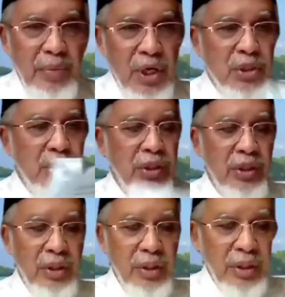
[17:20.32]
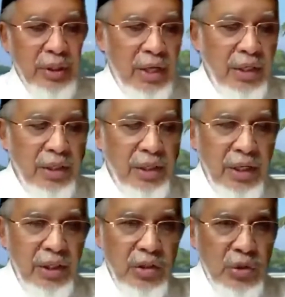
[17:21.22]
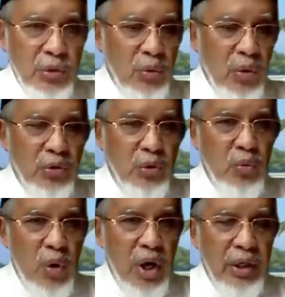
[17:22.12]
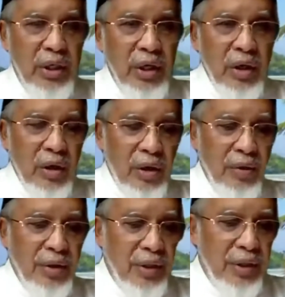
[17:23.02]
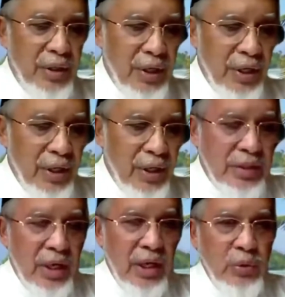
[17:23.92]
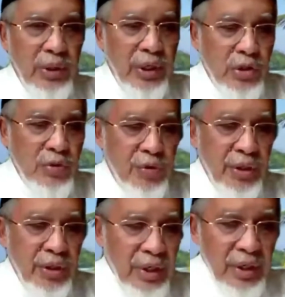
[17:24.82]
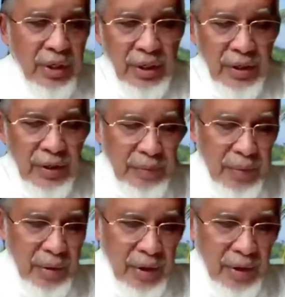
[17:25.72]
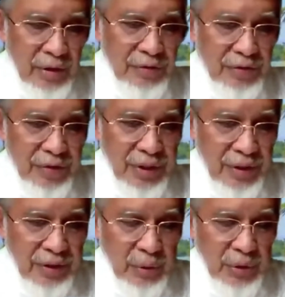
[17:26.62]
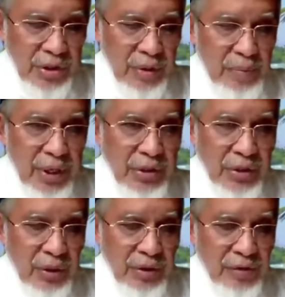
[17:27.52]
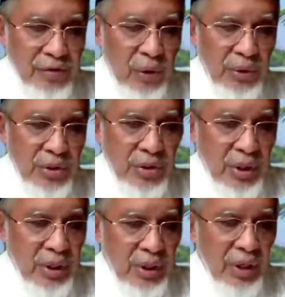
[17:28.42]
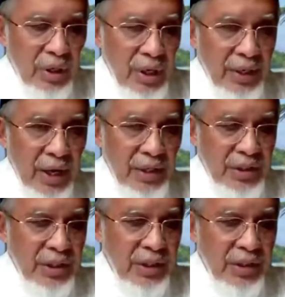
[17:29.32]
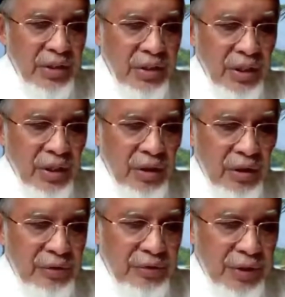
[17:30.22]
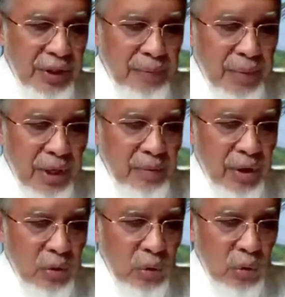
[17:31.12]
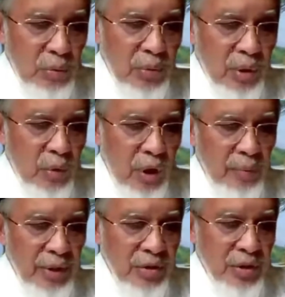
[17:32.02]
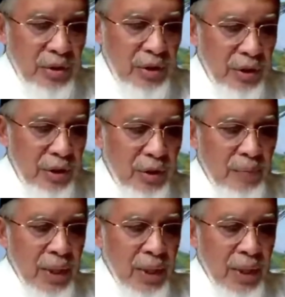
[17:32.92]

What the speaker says: PhD candidates to work on the intellectual history of Indonesia based on the thoughts and ideas of Al-Marhum Mohammad Siddik.